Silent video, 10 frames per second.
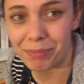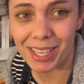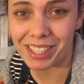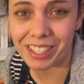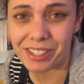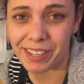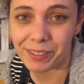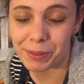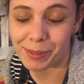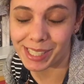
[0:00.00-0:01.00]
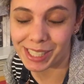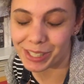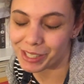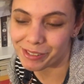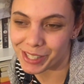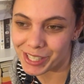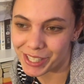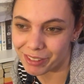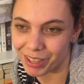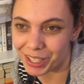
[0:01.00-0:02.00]
basically travels between two
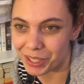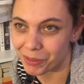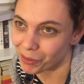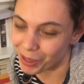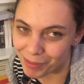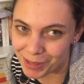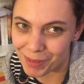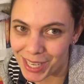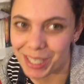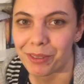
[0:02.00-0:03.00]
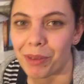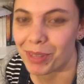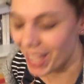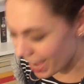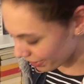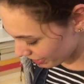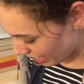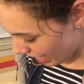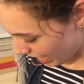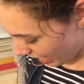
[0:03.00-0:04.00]
versions of London, one with magic, one without.
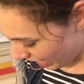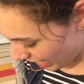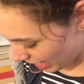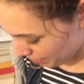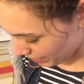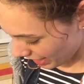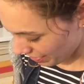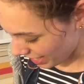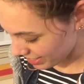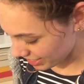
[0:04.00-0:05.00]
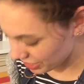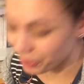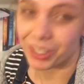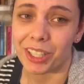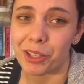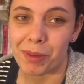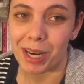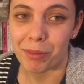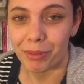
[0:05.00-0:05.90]
That's actually all I knew about it